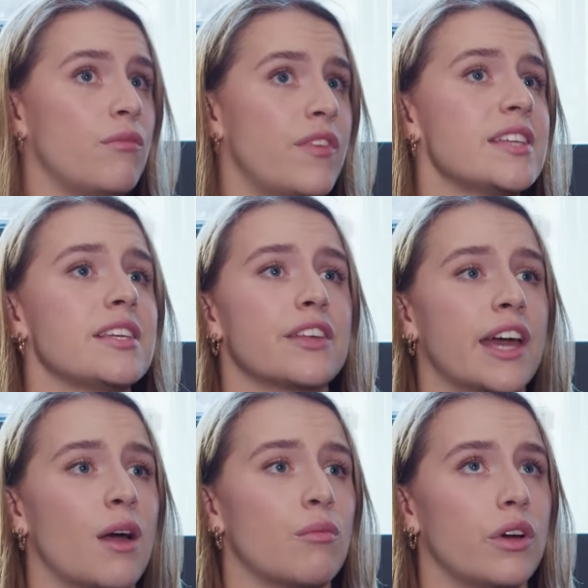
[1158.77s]
facing the
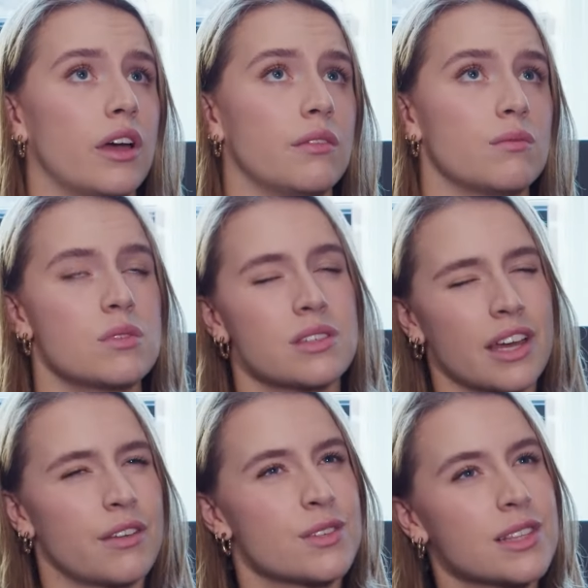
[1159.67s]
camera,
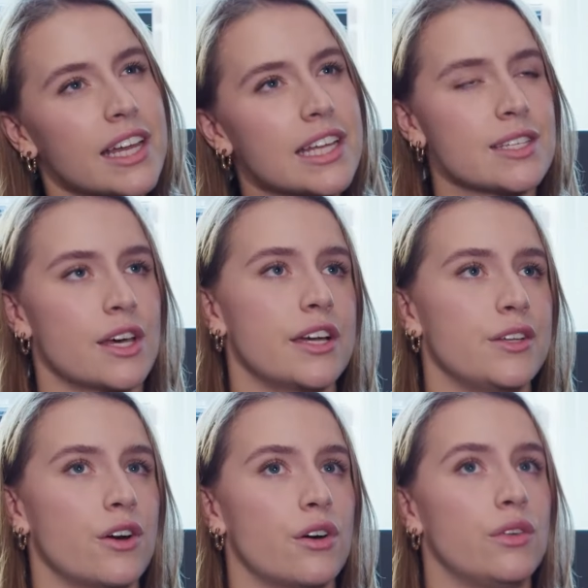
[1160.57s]
kind of slightly side
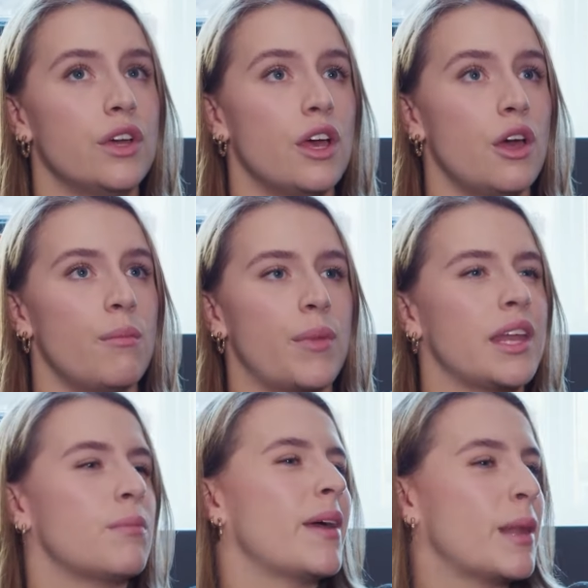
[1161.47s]
on, but
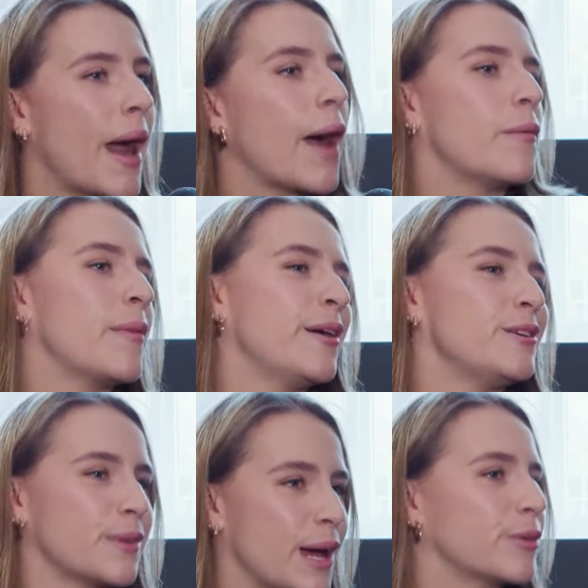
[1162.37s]
in a power
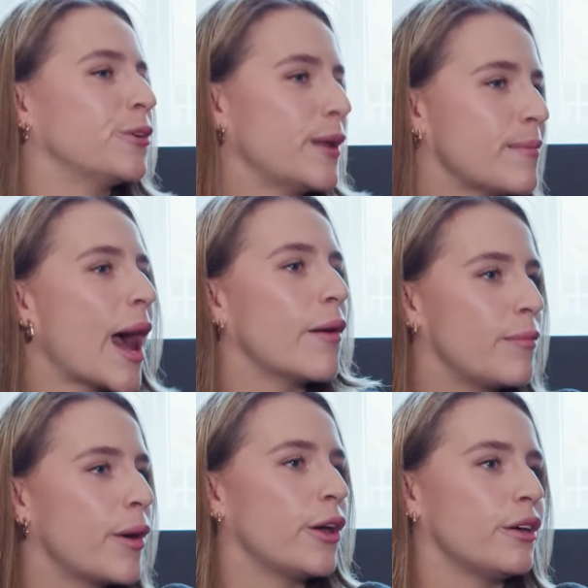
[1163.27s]
pose, what I would call a power
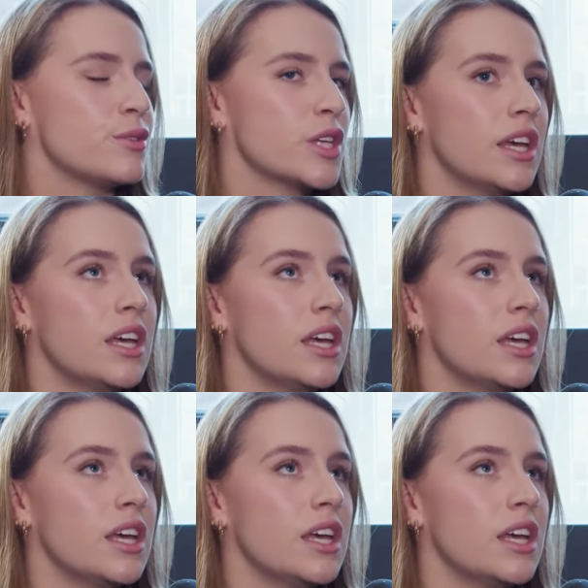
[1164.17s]
pose.